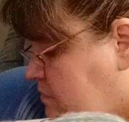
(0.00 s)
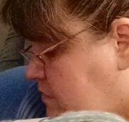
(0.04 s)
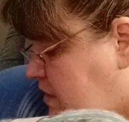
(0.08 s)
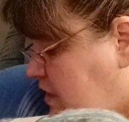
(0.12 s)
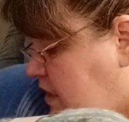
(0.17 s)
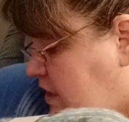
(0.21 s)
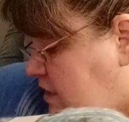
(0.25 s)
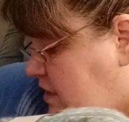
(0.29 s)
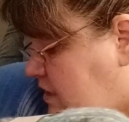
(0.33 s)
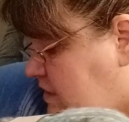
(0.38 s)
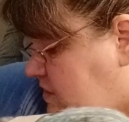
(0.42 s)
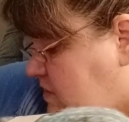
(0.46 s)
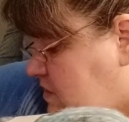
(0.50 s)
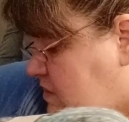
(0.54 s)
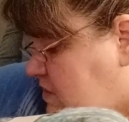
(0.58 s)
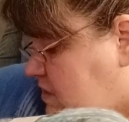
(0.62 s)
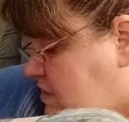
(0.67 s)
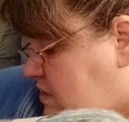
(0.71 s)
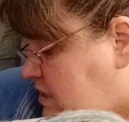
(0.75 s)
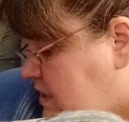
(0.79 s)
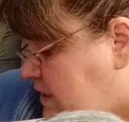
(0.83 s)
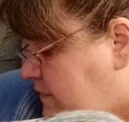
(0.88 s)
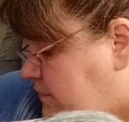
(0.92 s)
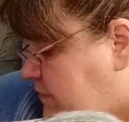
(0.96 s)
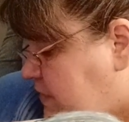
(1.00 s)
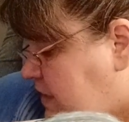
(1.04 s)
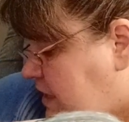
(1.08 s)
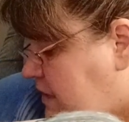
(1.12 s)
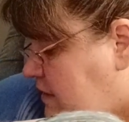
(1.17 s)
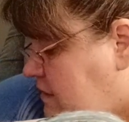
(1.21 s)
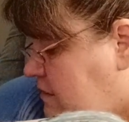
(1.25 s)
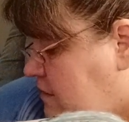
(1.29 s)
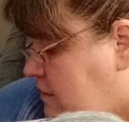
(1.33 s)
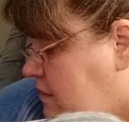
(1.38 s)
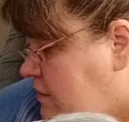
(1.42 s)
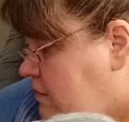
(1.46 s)
And this is stuff that,
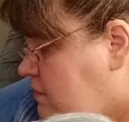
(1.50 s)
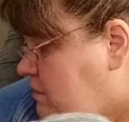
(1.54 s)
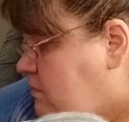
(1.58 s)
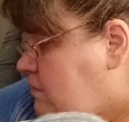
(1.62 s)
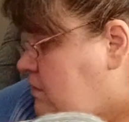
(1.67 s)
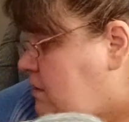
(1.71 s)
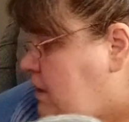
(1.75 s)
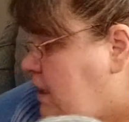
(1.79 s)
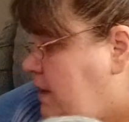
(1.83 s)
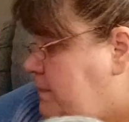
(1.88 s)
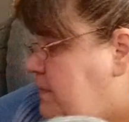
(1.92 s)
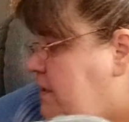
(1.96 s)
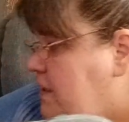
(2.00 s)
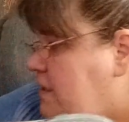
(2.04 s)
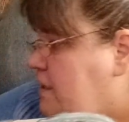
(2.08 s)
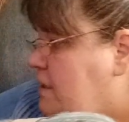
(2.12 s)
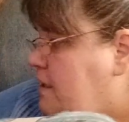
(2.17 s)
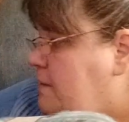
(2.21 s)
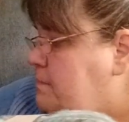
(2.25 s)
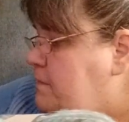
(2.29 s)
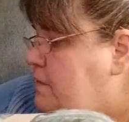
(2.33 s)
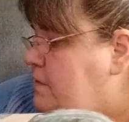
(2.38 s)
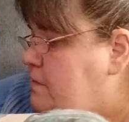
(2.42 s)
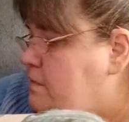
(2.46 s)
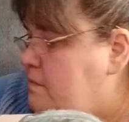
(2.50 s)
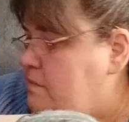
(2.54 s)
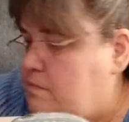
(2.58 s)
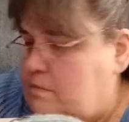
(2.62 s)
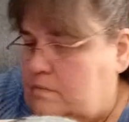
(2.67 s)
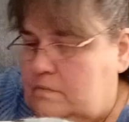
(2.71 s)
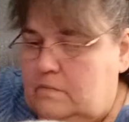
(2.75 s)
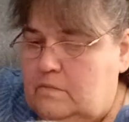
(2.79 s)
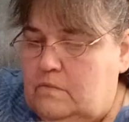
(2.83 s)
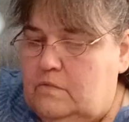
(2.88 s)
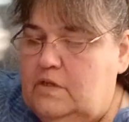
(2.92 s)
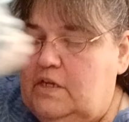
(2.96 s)
you know, I pick up
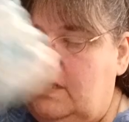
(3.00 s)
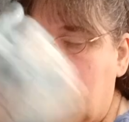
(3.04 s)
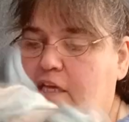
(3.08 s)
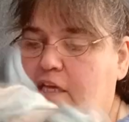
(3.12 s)
when I